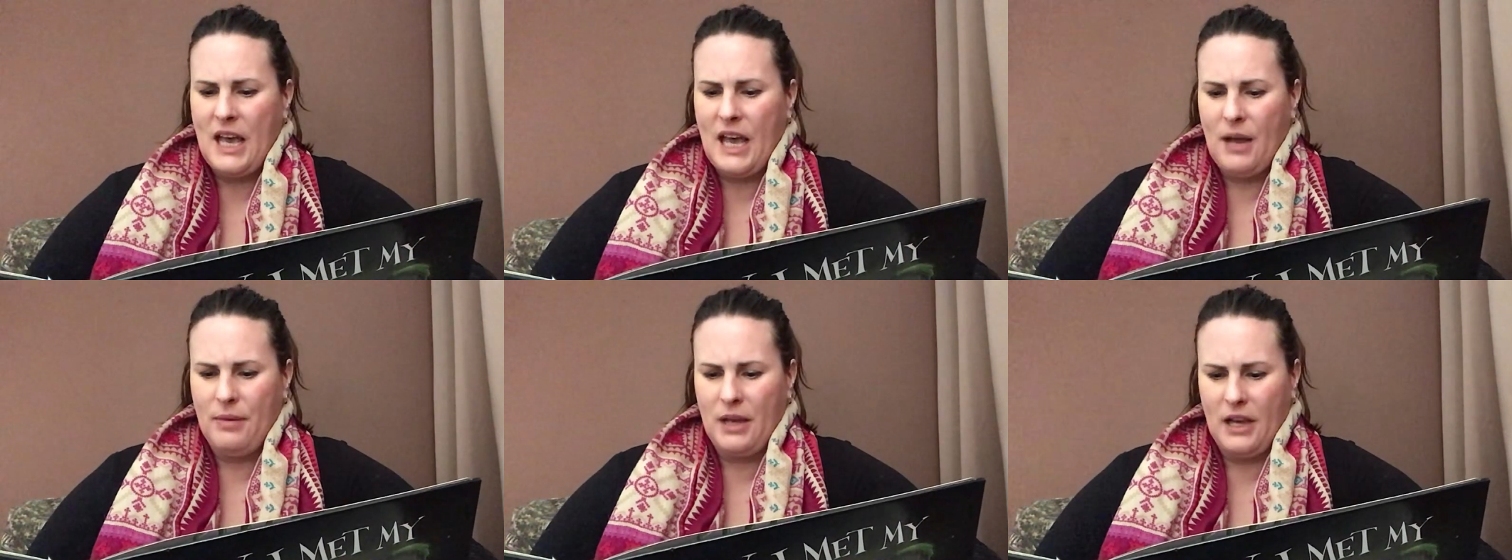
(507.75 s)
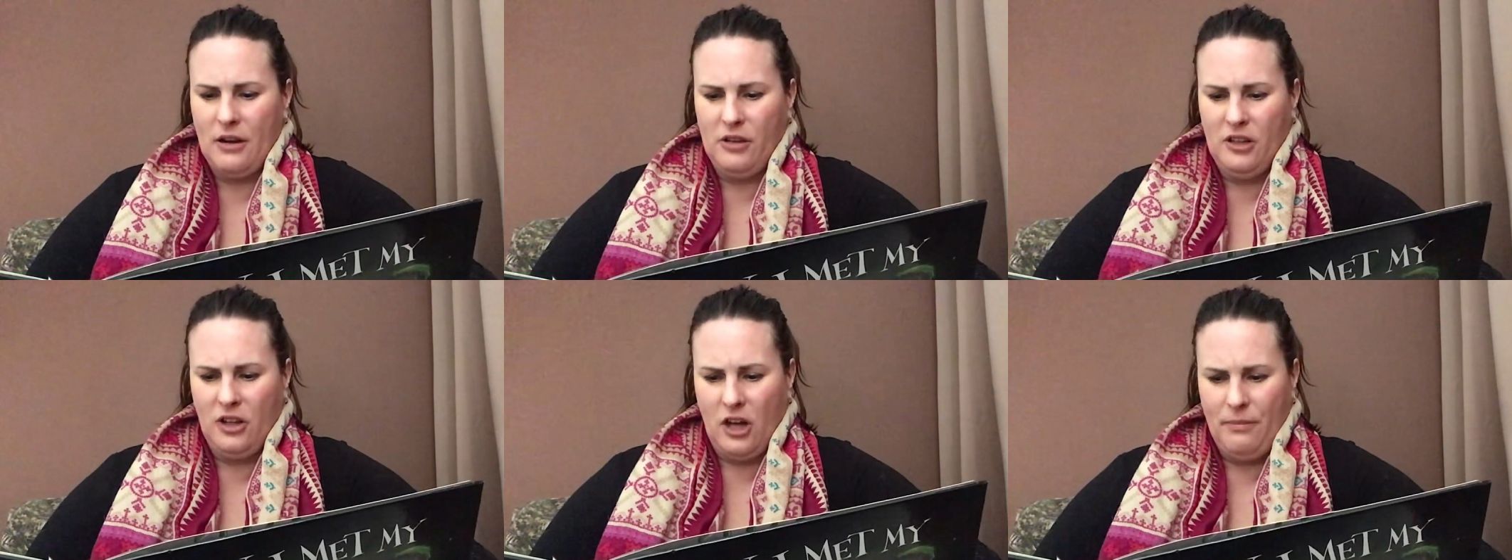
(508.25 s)
Abigail
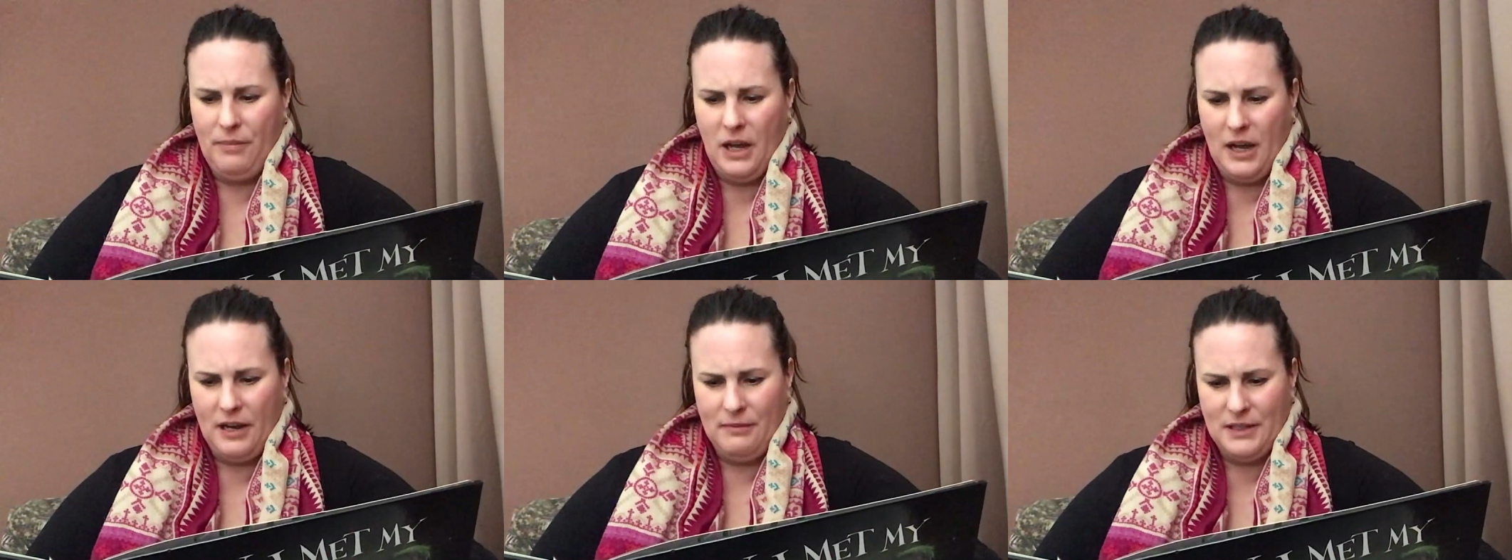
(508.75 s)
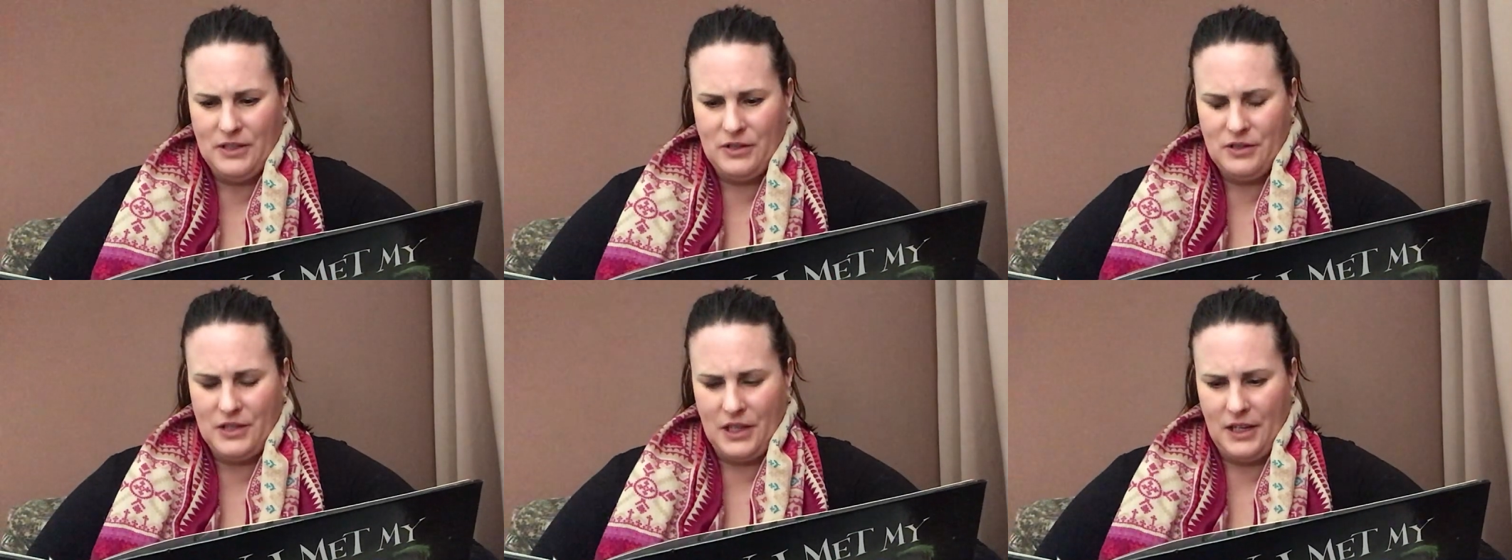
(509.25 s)
clomped behind
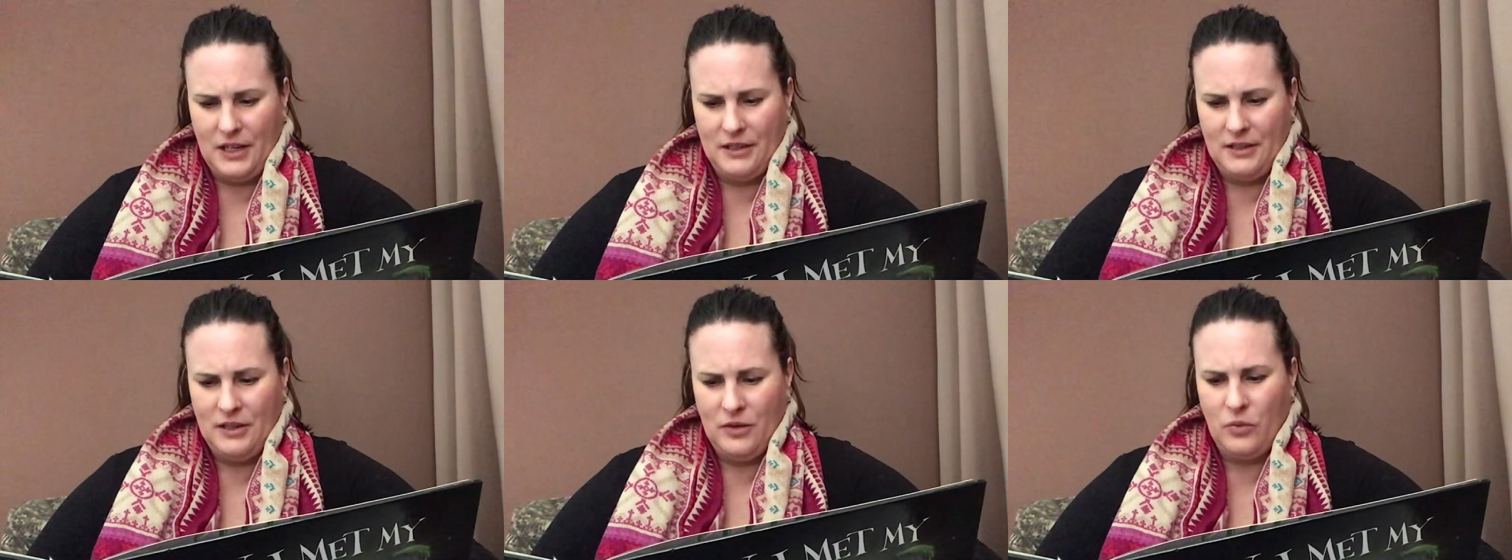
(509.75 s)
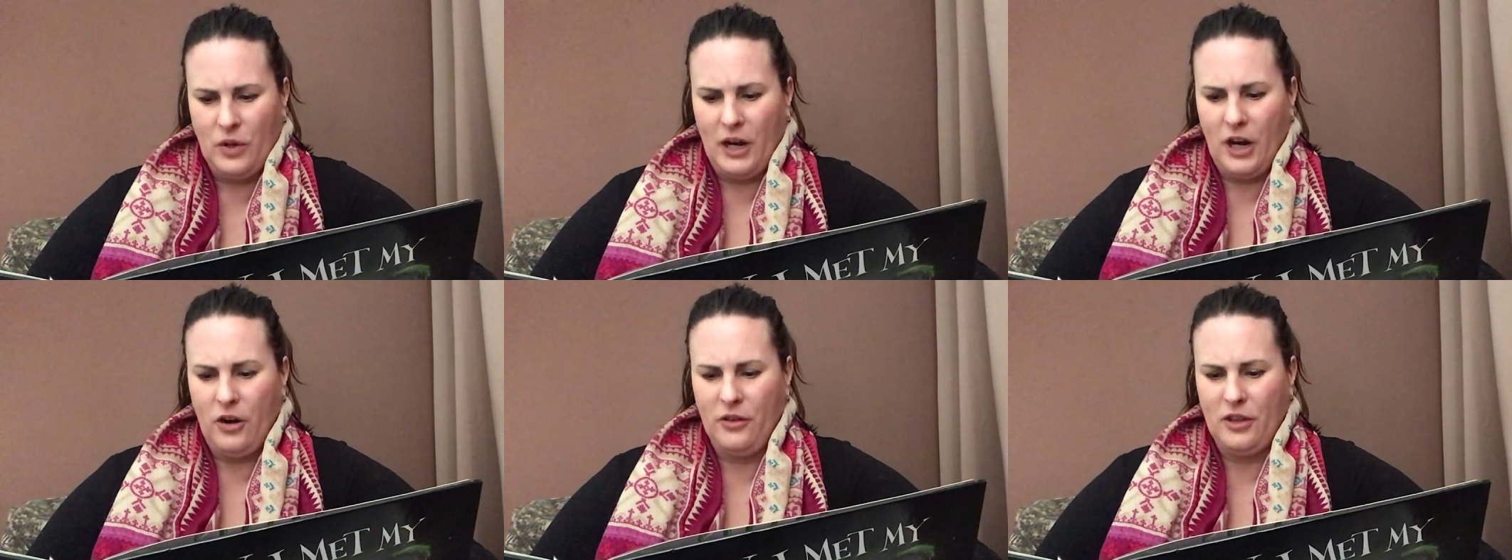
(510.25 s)
Mr. Z. When
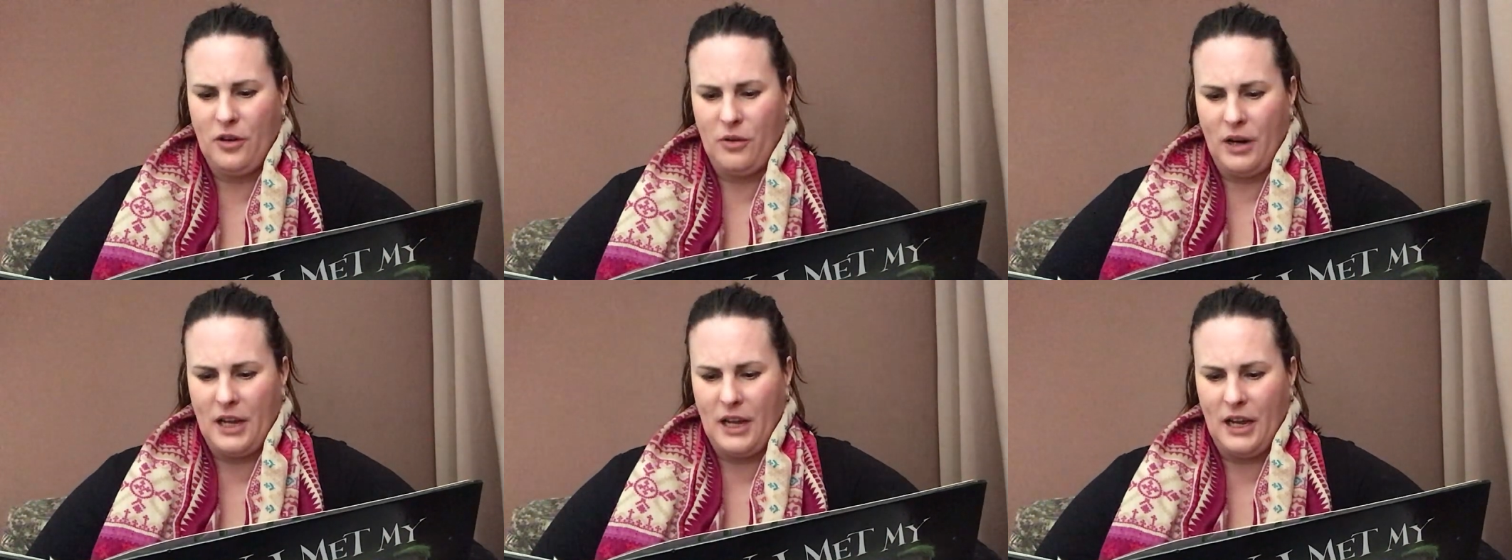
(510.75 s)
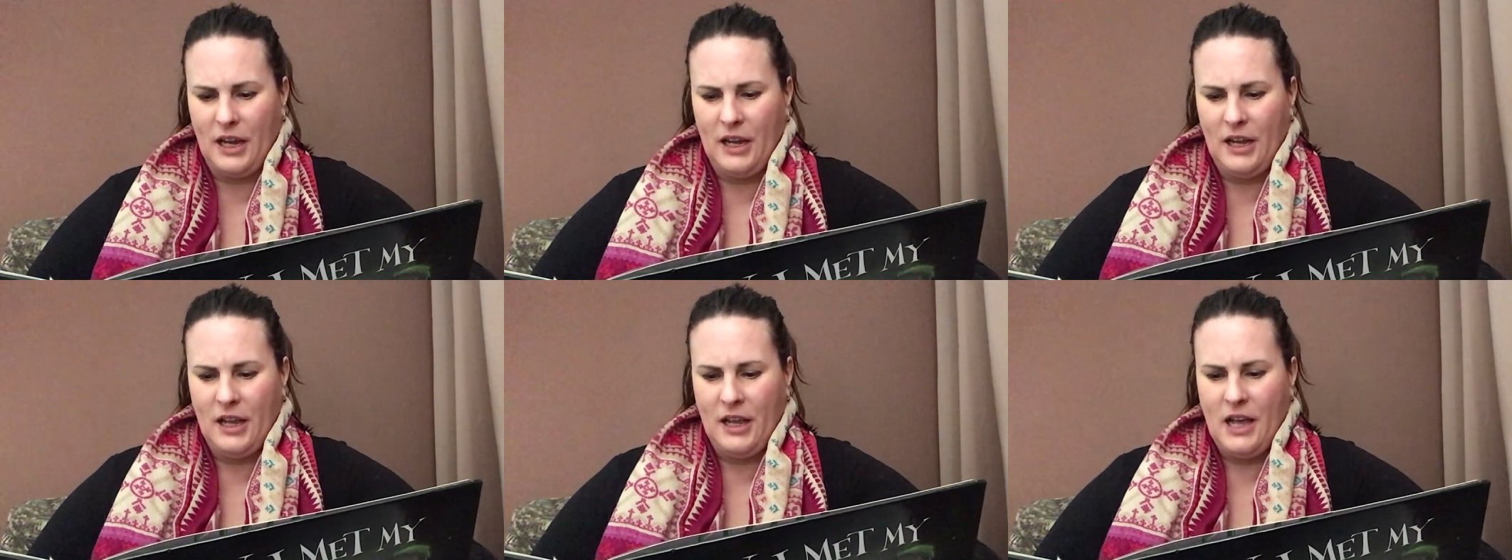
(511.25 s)
I heard the creaking,
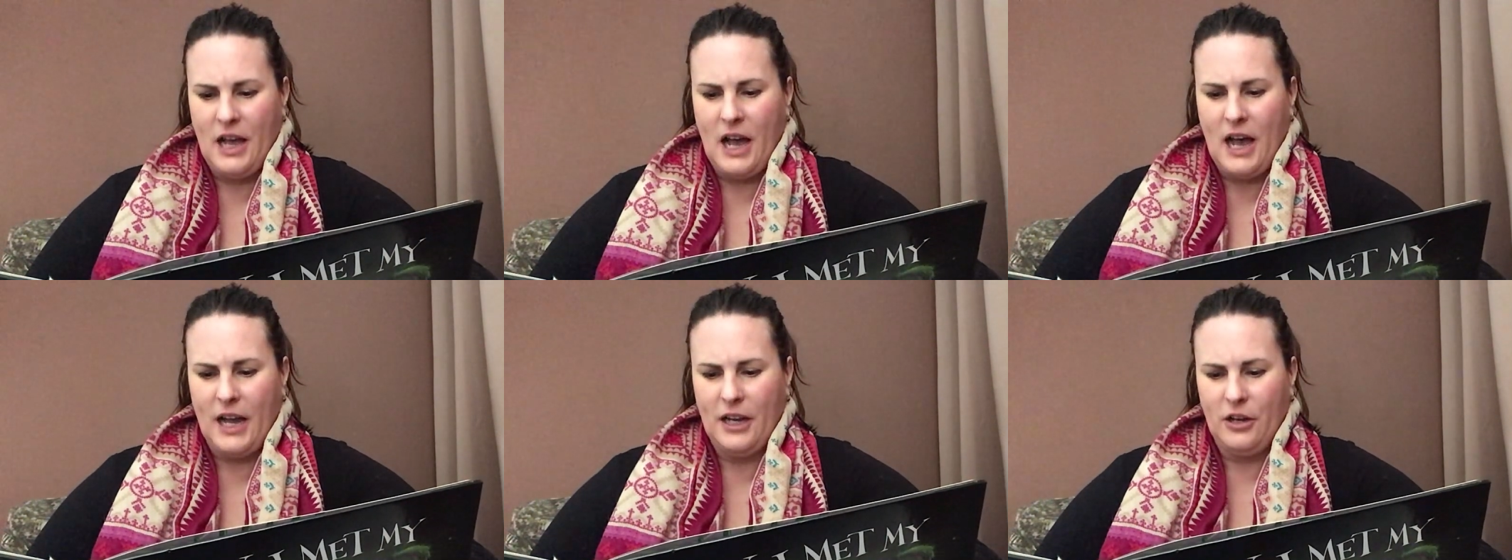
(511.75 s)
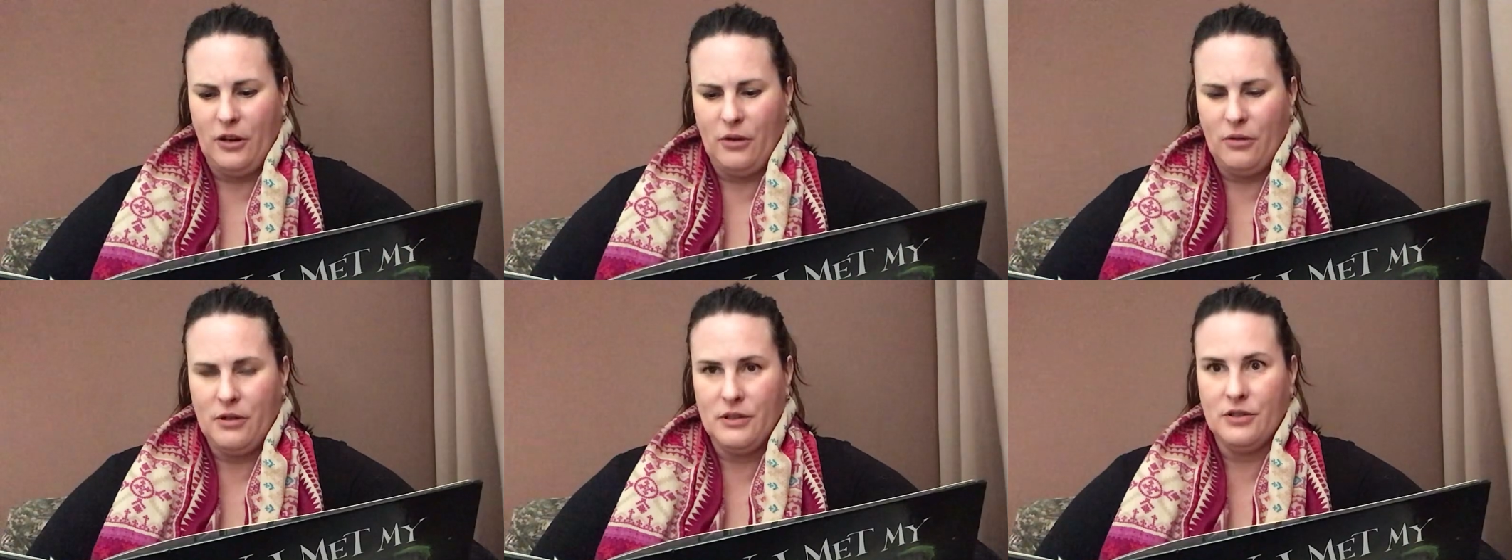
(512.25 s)
I
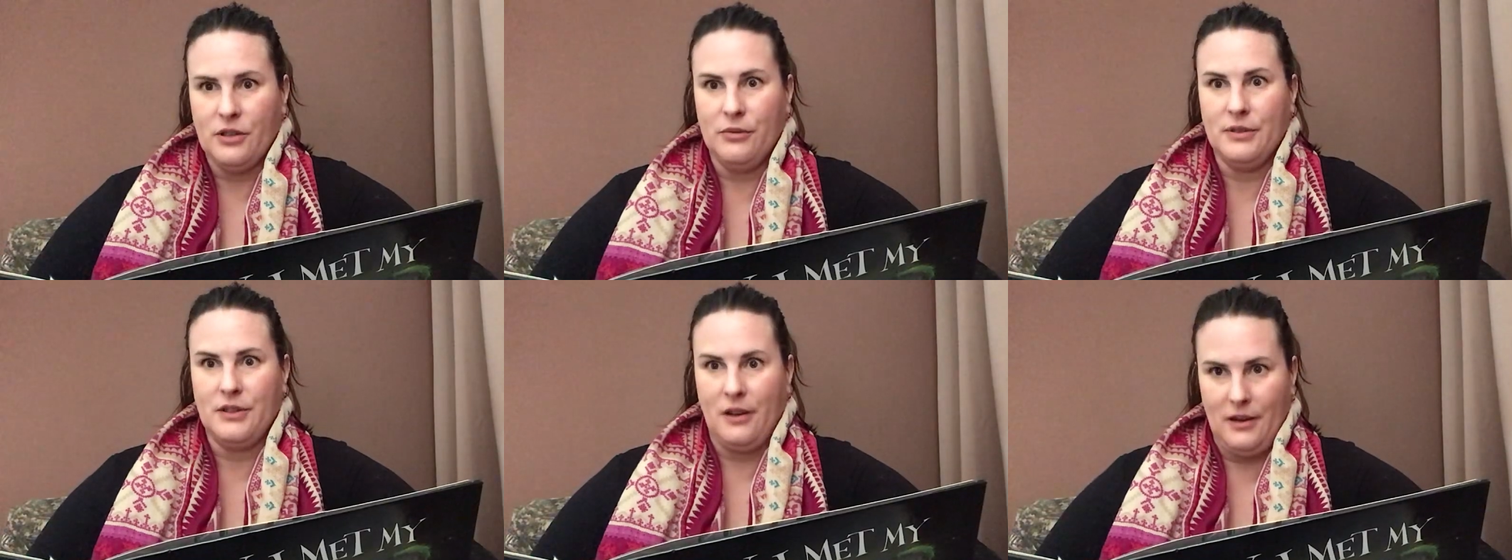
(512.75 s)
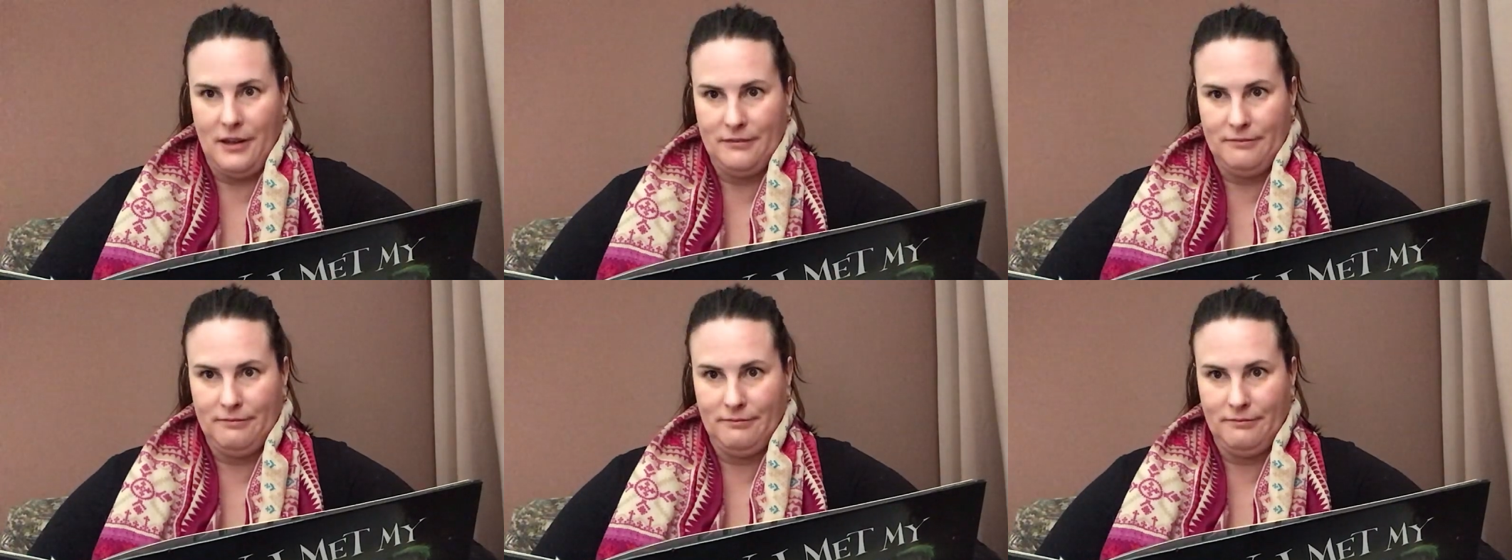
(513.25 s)
knew she was gone.